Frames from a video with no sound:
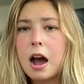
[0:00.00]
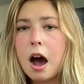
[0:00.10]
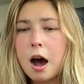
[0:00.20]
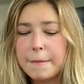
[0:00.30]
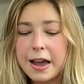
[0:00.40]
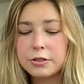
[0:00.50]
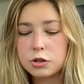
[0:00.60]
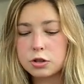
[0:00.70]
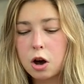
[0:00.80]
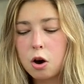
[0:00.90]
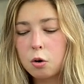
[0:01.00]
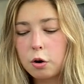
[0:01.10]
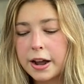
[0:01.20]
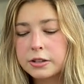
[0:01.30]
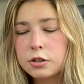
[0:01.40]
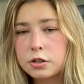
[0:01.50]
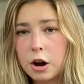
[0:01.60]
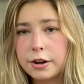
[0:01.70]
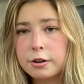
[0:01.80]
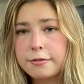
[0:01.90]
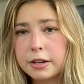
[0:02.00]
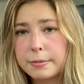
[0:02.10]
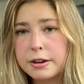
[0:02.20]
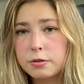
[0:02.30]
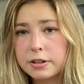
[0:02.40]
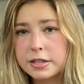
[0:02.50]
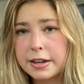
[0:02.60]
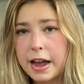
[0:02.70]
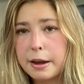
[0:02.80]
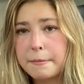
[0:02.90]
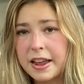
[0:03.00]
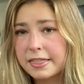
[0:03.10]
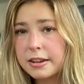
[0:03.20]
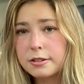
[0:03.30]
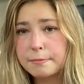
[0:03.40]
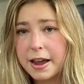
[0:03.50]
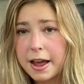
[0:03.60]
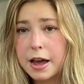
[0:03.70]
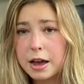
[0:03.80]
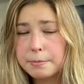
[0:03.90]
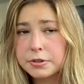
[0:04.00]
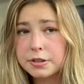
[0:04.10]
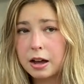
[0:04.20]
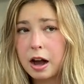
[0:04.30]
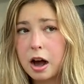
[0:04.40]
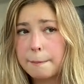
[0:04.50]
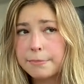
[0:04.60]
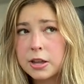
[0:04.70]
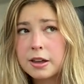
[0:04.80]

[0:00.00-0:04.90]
um and so it's starting to affect my joints again mainly my hips um